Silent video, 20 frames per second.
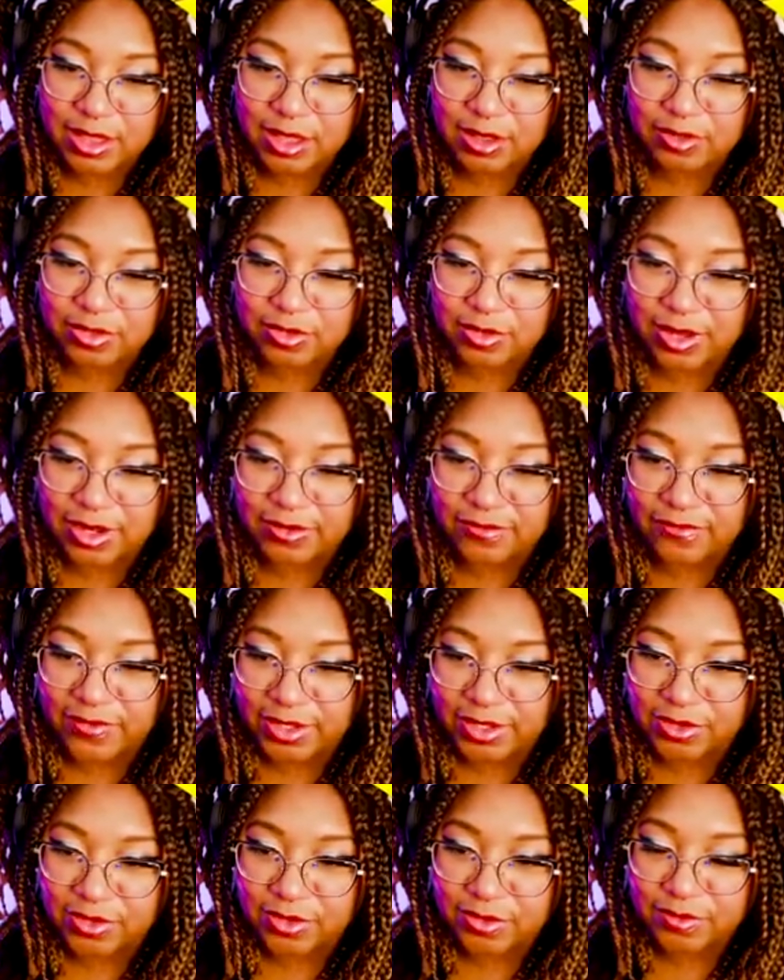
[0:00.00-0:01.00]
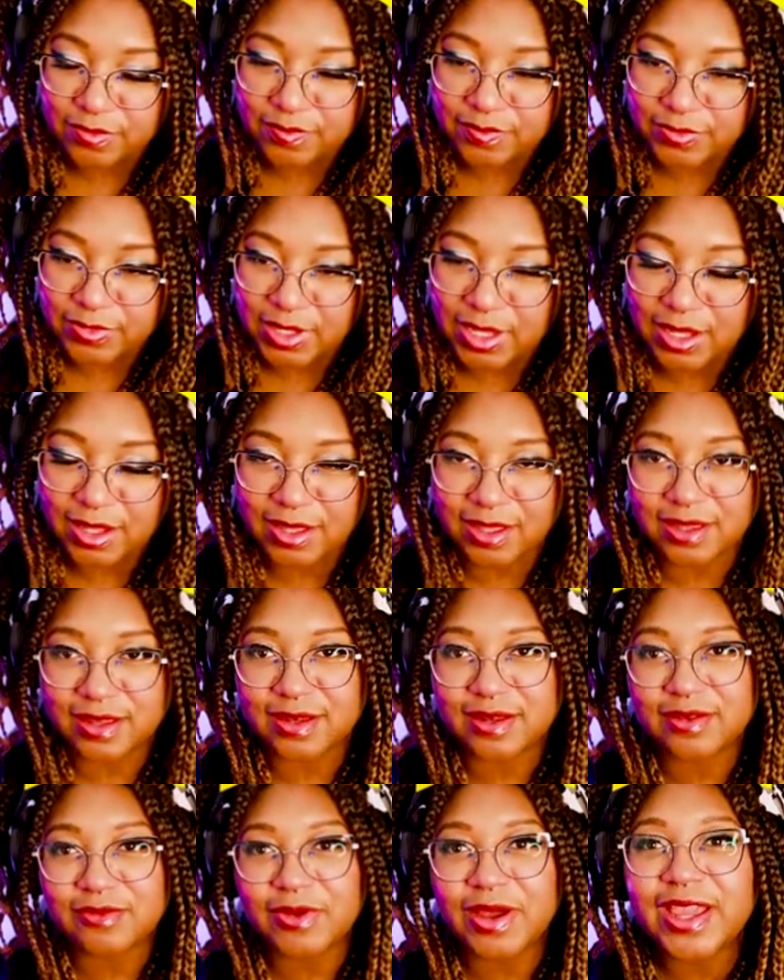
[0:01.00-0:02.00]
I'll try to fight you. Dang it.
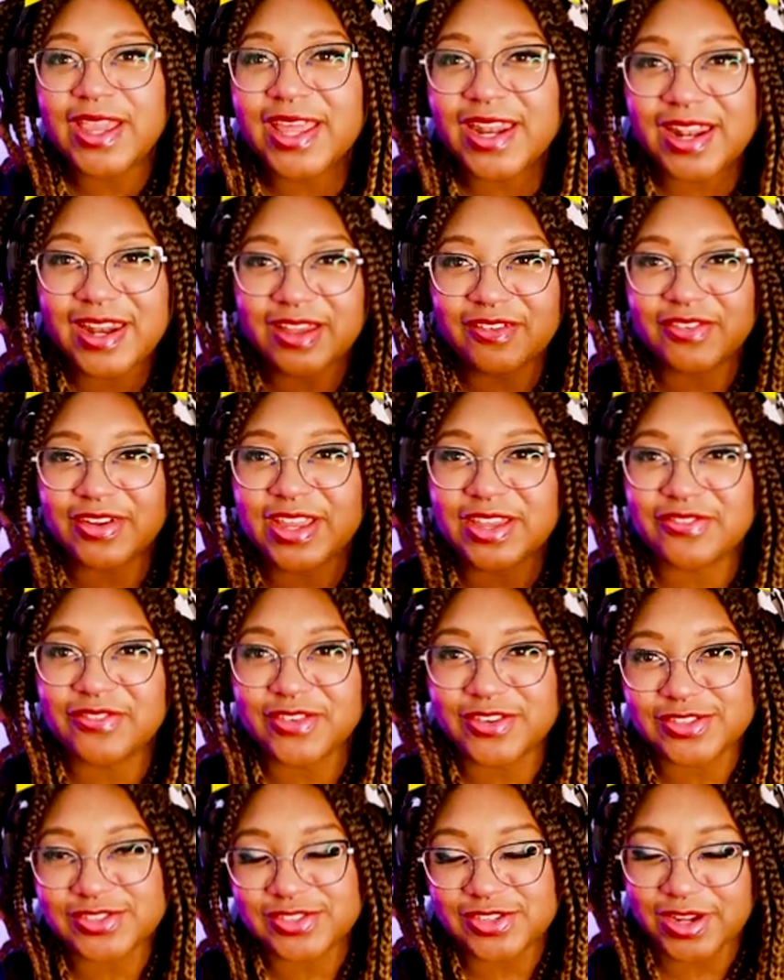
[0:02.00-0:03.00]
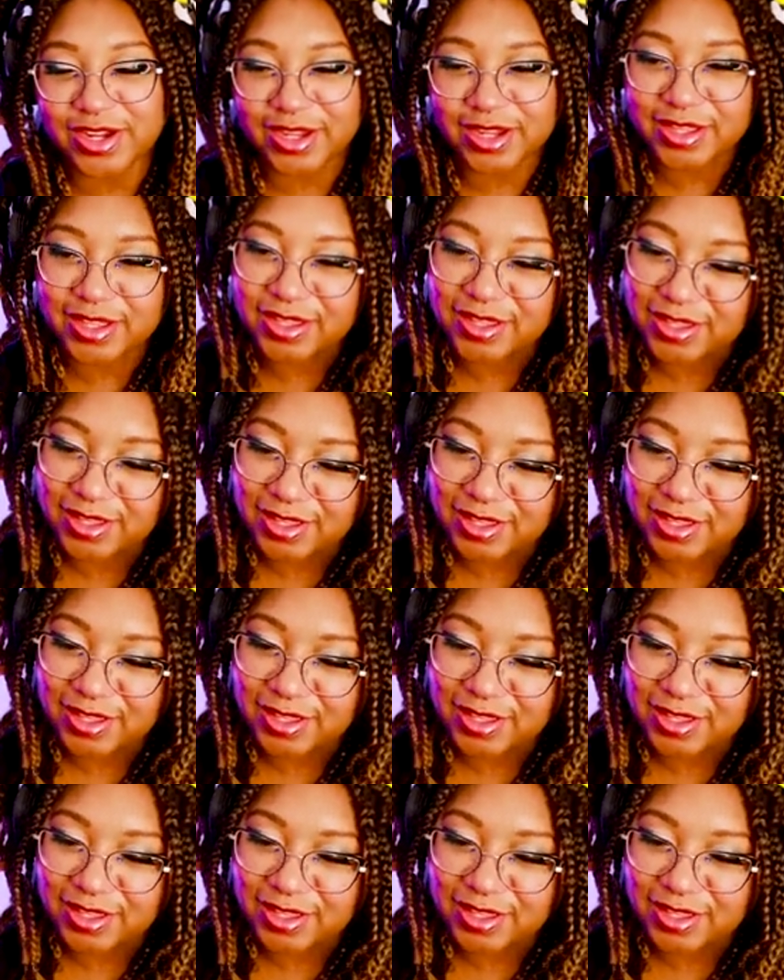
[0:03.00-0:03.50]
Why can I never get first strike?